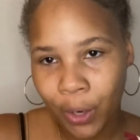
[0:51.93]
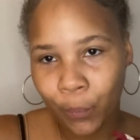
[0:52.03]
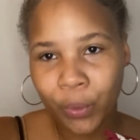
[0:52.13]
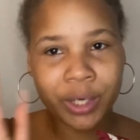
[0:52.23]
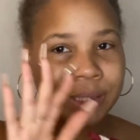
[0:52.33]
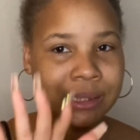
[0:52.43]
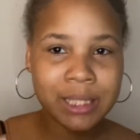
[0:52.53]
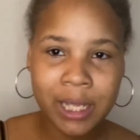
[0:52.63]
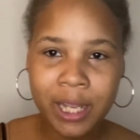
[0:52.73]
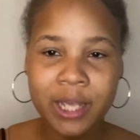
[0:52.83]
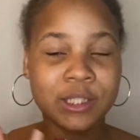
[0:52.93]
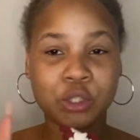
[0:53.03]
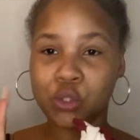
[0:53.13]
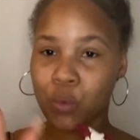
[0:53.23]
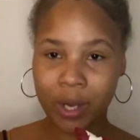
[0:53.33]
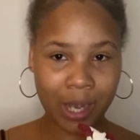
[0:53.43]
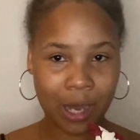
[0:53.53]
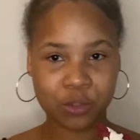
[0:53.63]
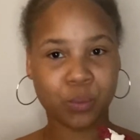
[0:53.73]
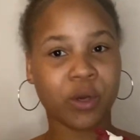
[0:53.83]
We're gonna see, is it
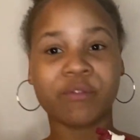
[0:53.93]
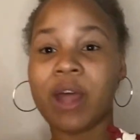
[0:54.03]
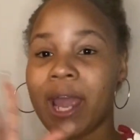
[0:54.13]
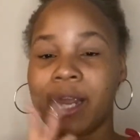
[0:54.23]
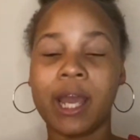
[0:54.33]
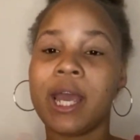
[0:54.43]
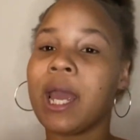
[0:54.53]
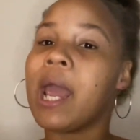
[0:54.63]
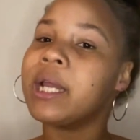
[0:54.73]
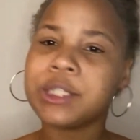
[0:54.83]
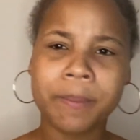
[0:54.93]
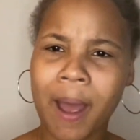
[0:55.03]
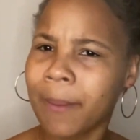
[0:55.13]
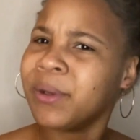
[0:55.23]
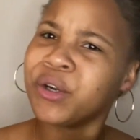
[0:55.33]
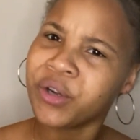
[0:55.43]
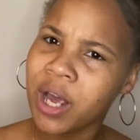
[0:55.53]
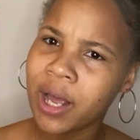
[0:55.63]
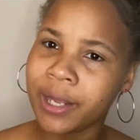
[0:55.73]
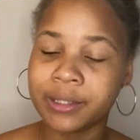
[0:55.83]
$200 worth? Like, is she popping or
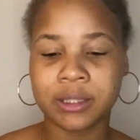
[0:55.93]
not?